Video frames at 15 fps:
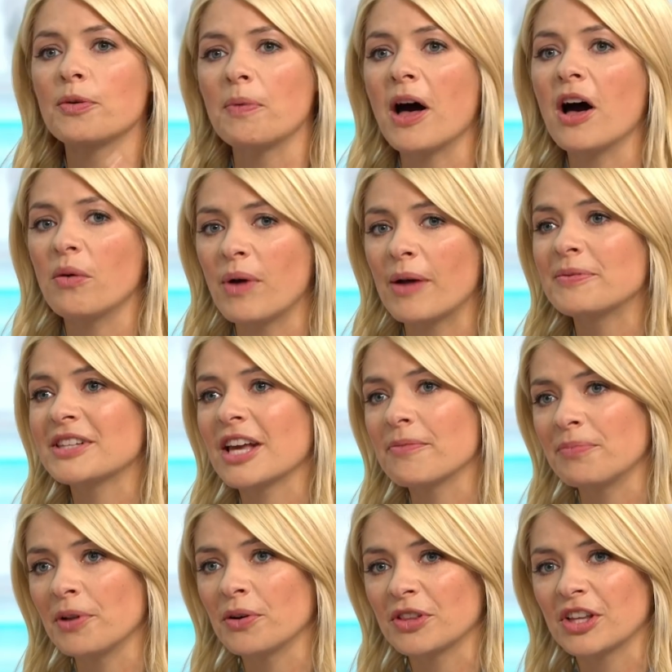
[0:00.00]
a part website
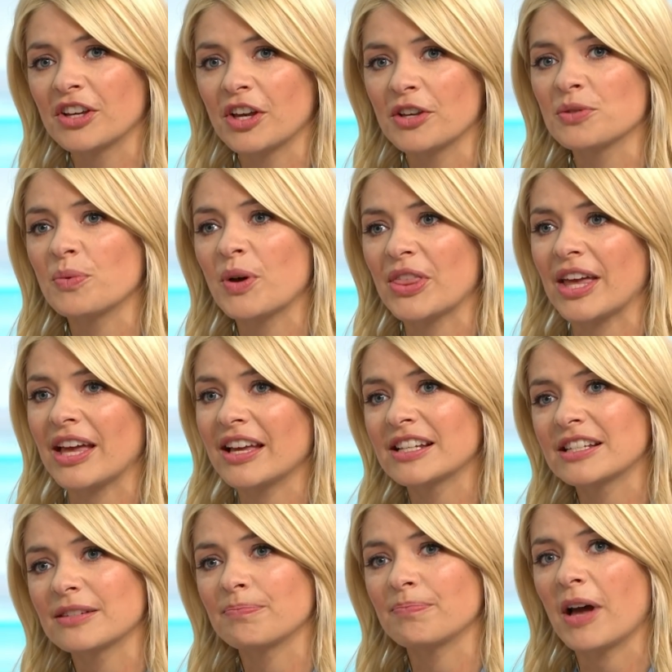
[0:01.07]
blog that goes with it,
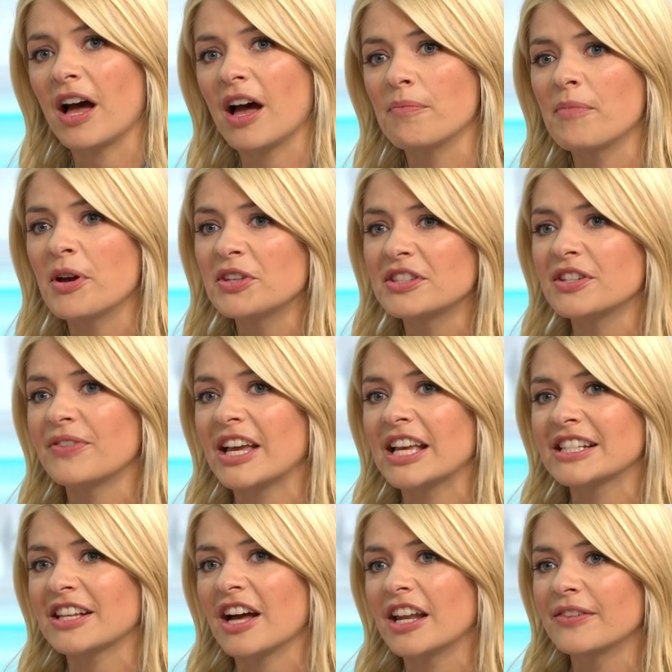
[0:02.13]
but most of it
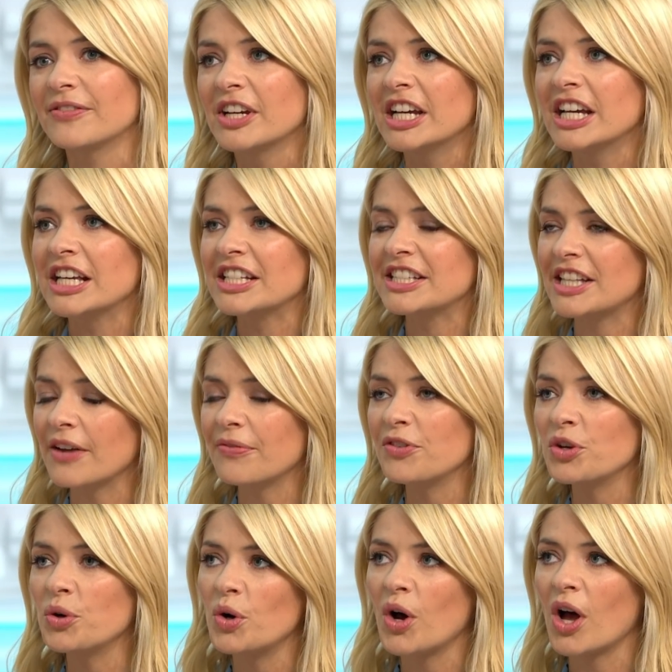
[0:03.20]
is kind of stuff for
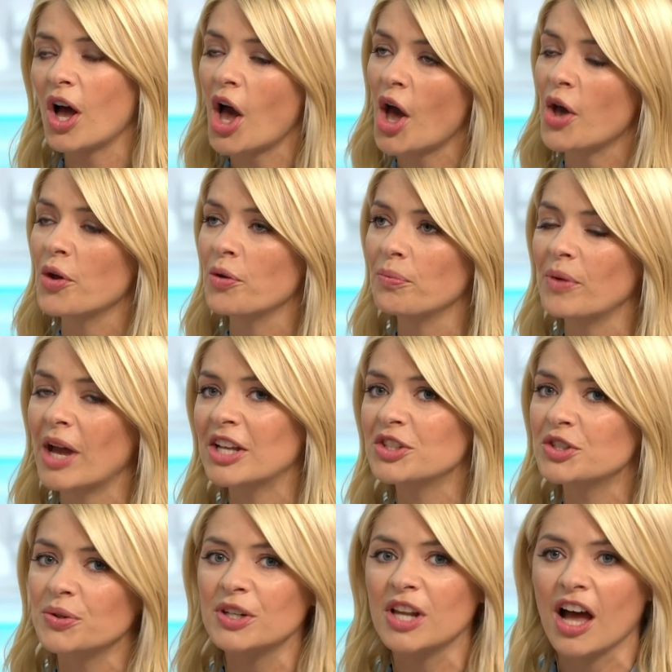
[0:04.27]
your home and
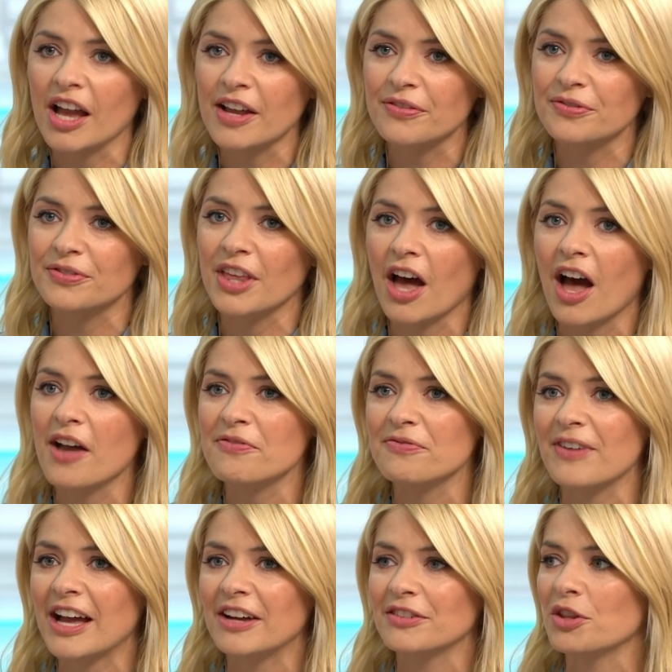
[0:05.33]
your life that I've
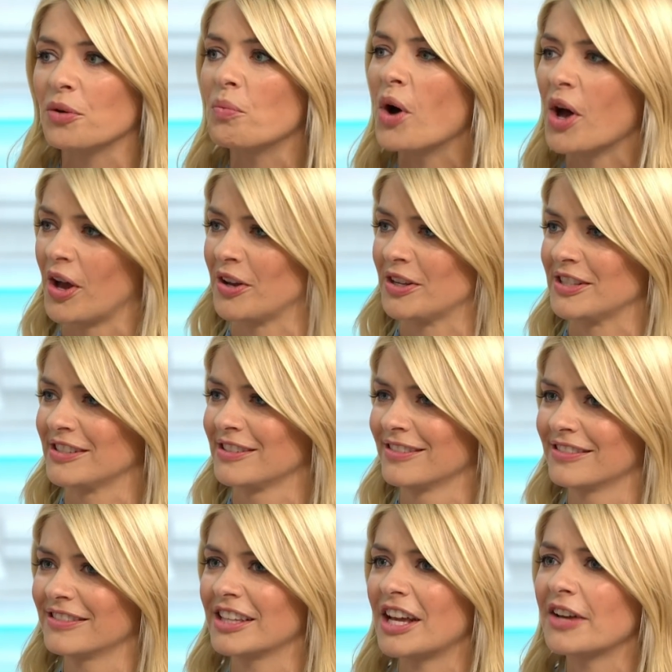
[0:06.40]
found that works.
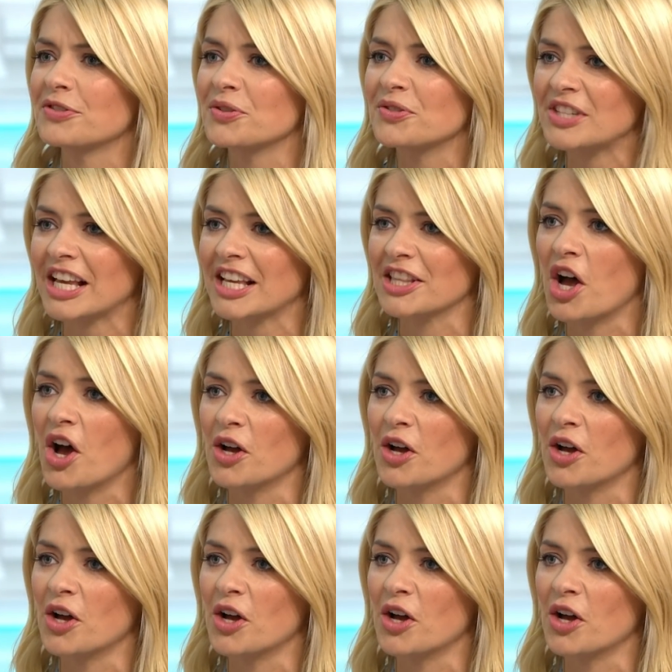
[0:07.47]
But I've sort of taken the